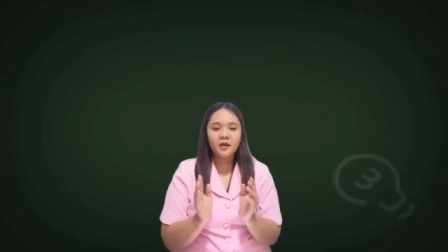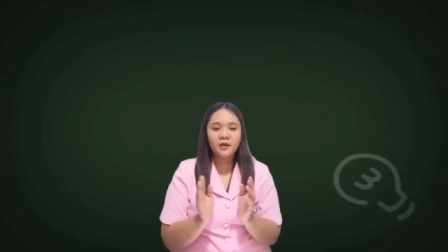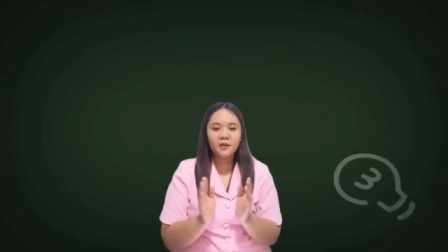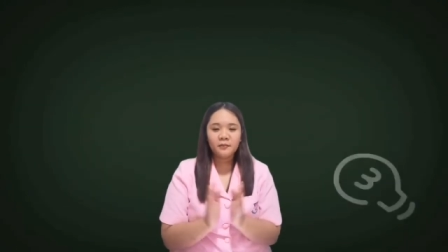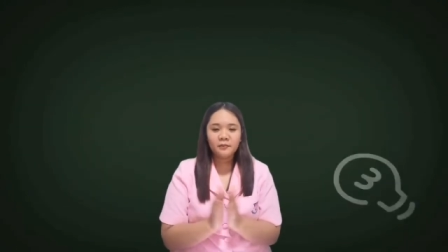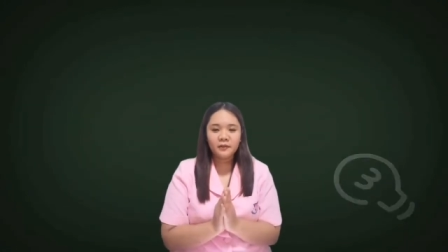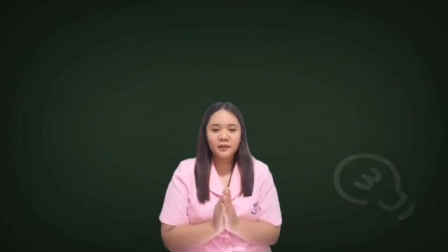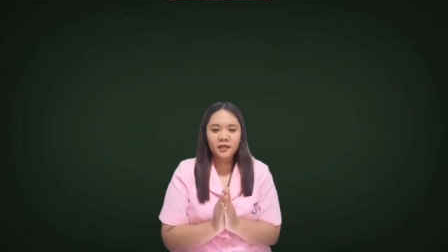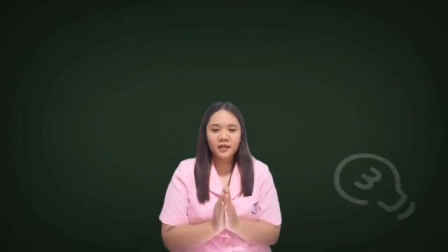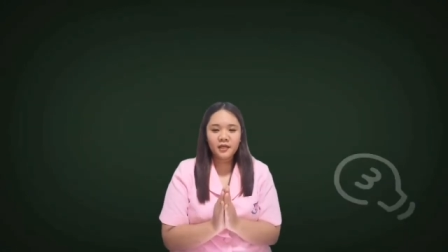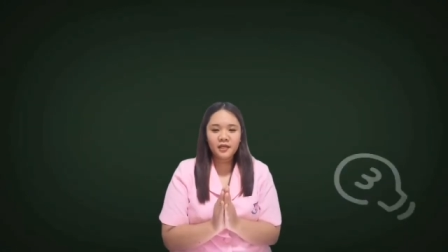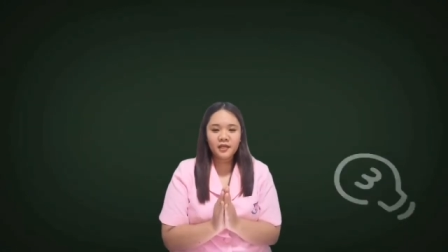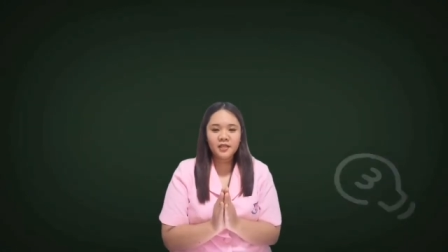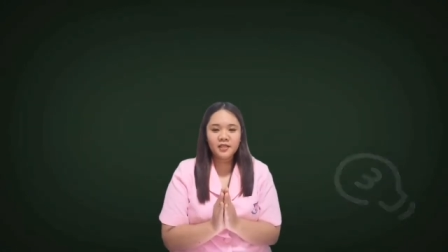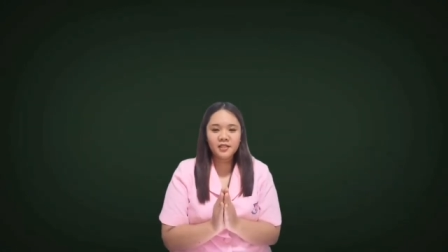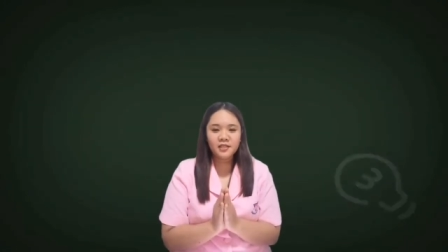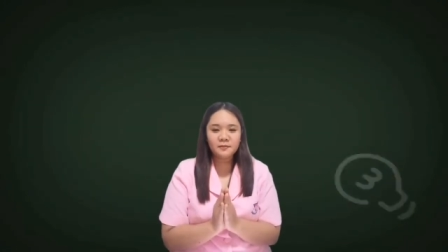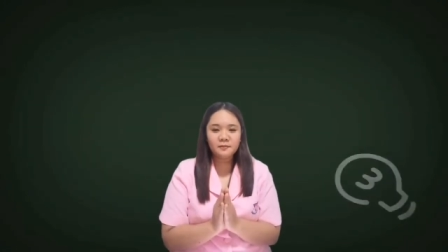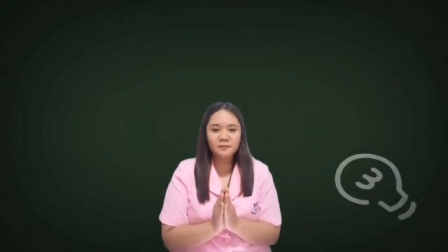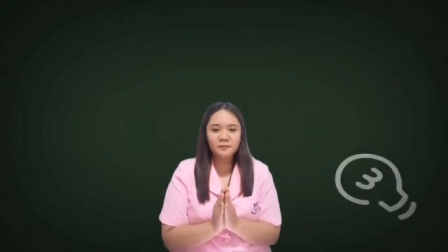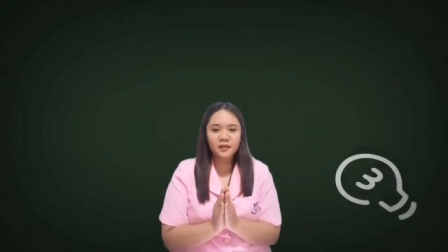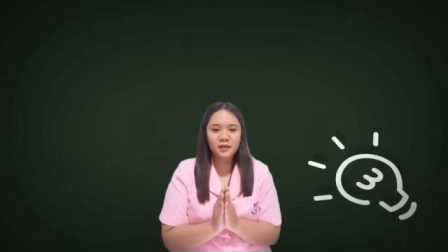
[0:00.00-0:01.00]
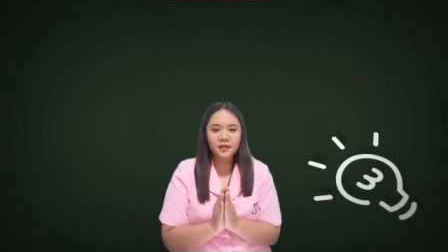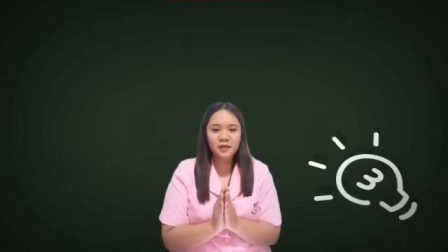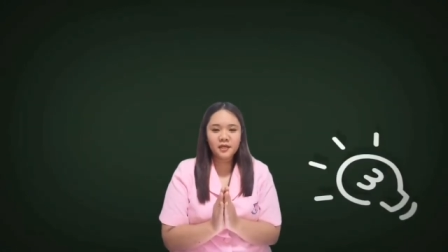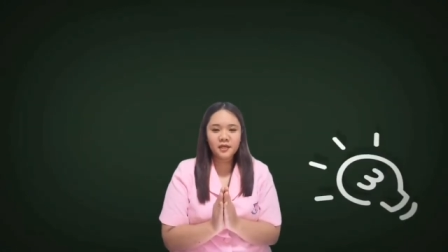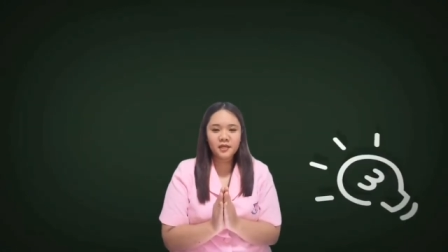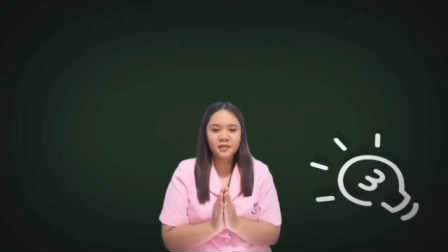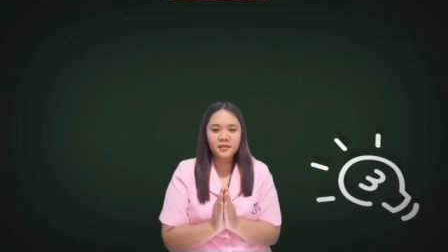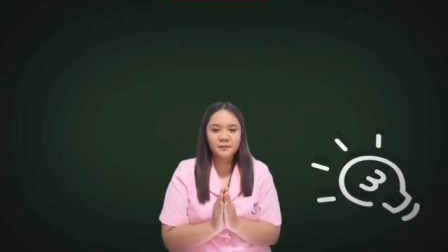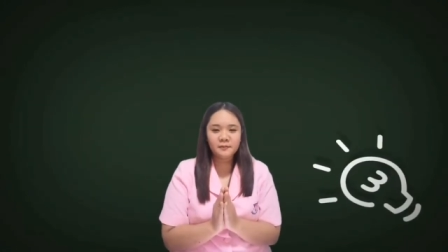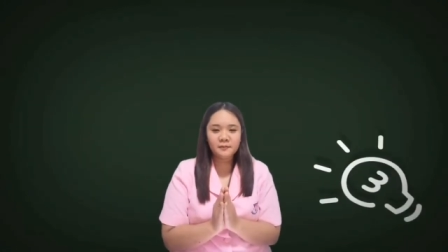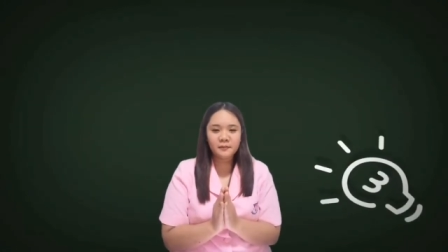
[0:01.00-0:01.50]
Please,
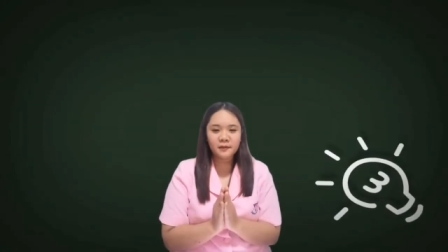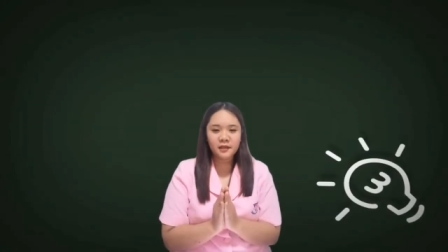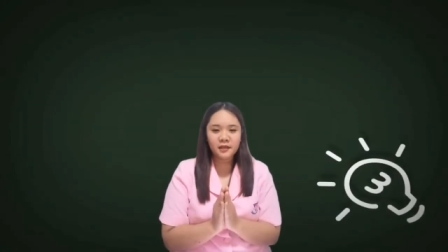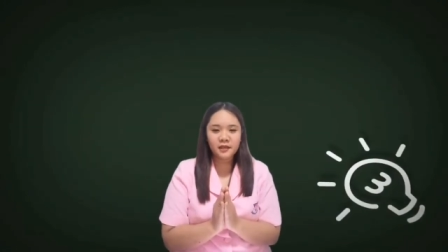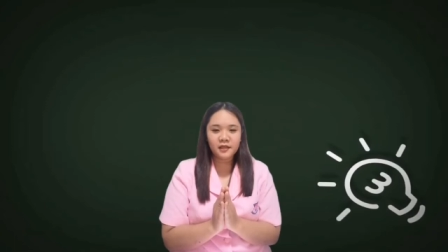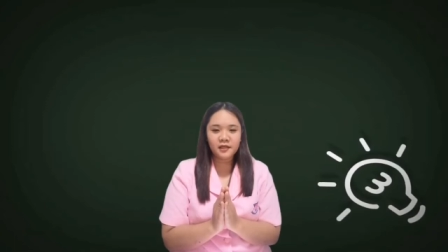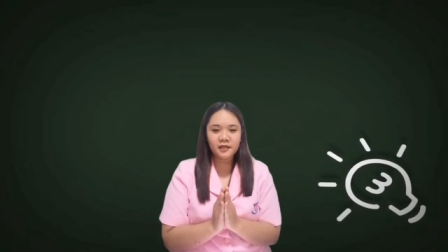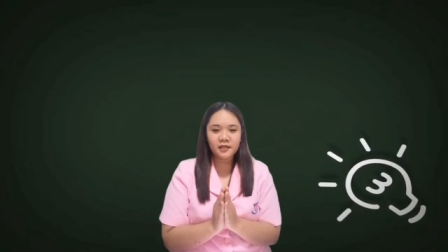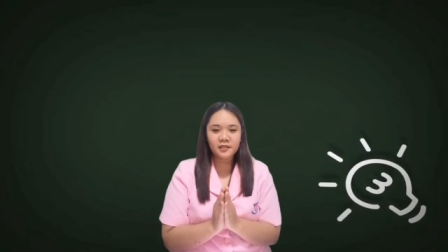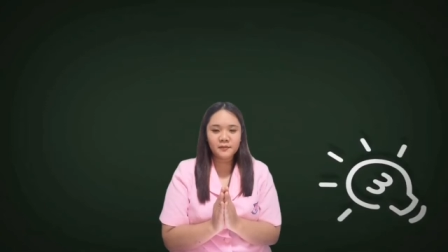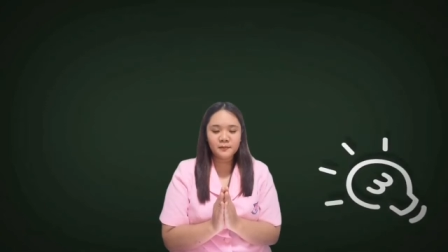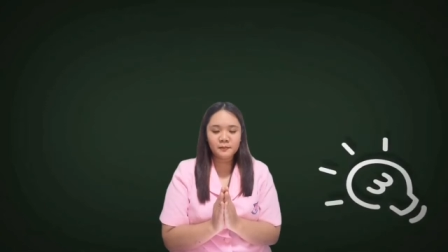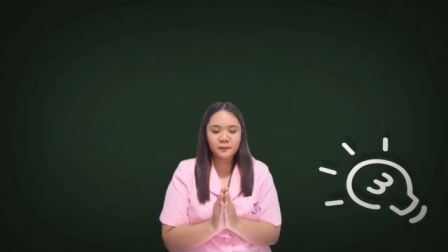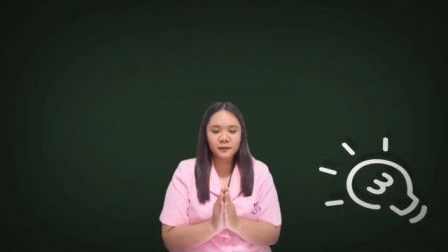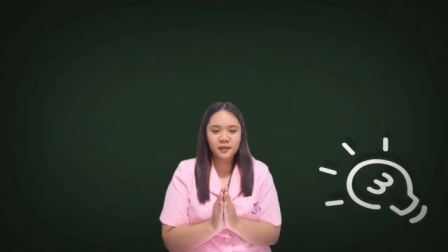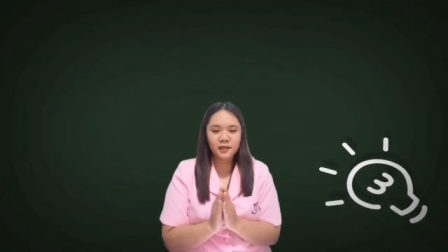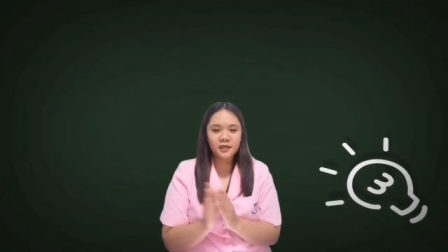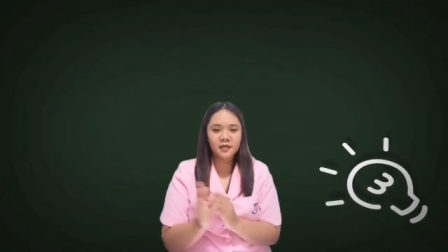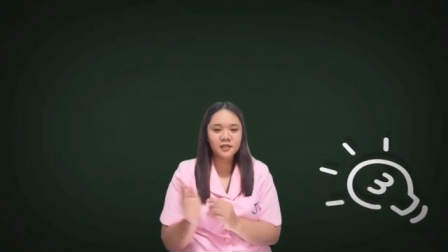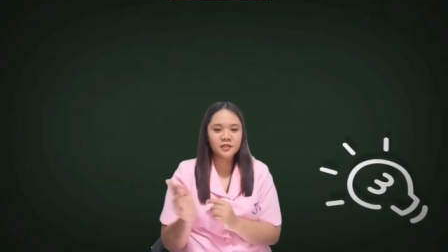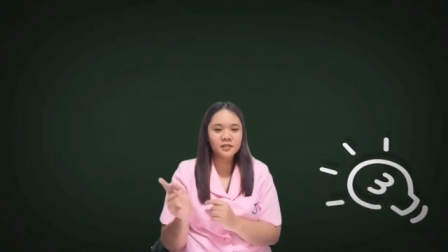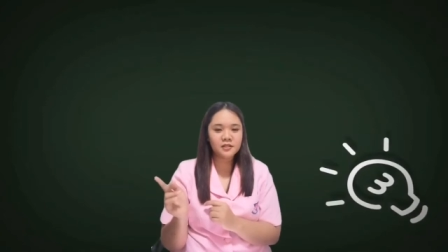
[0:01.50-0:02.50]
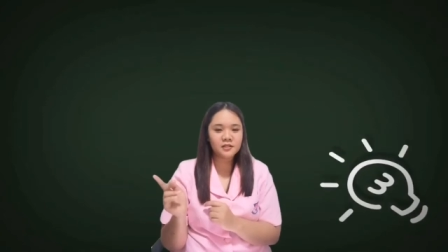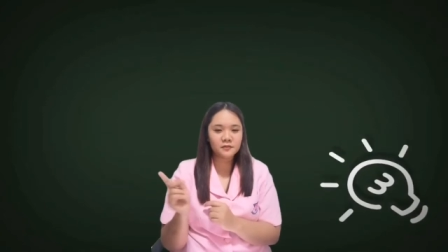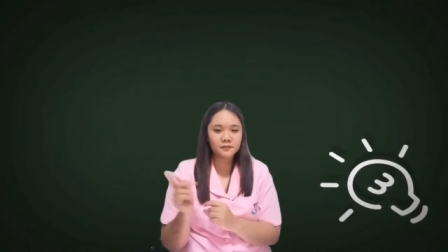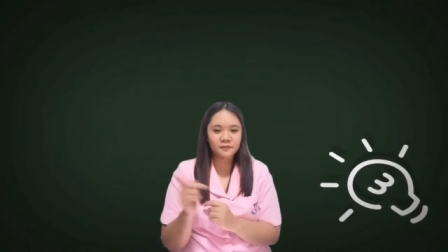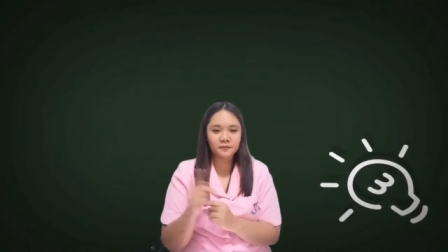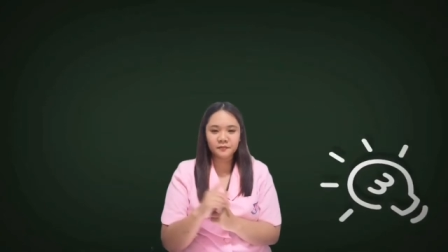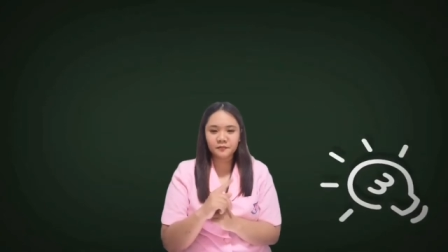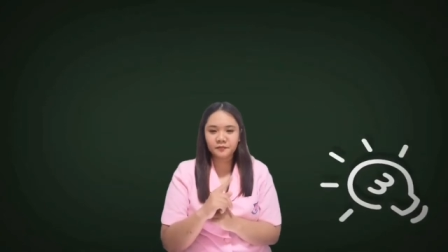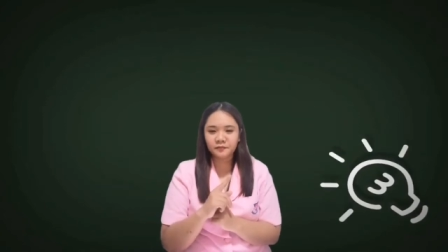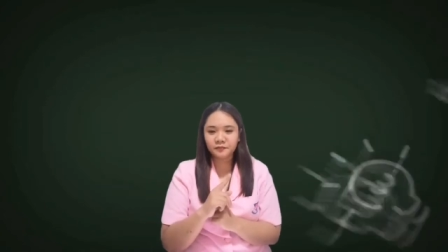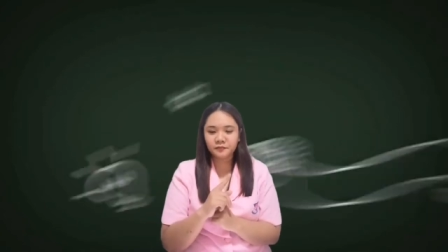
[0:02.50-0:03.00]
please, please, please,
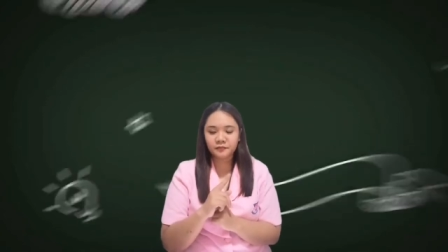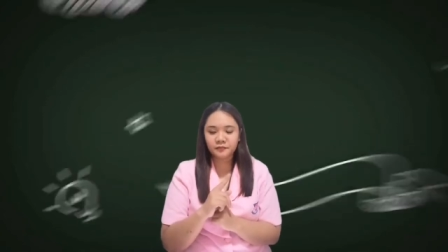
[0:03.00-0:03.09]
no